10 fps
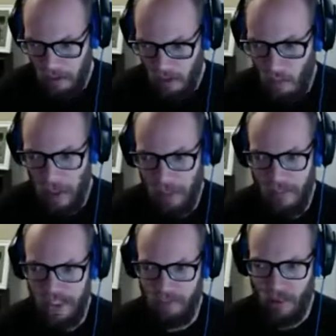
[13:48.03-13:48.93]
want to be
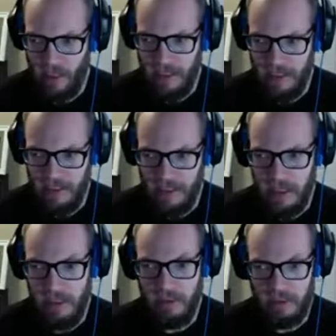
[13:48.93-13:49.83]
in
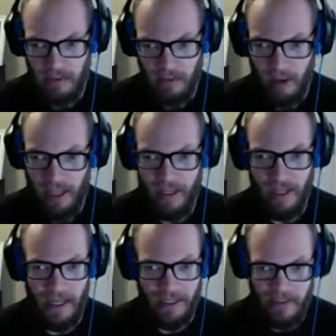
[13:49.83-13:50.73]
relationships, whether
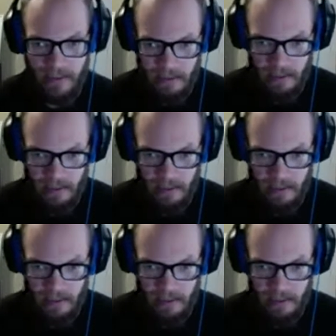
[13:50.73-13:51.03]
it's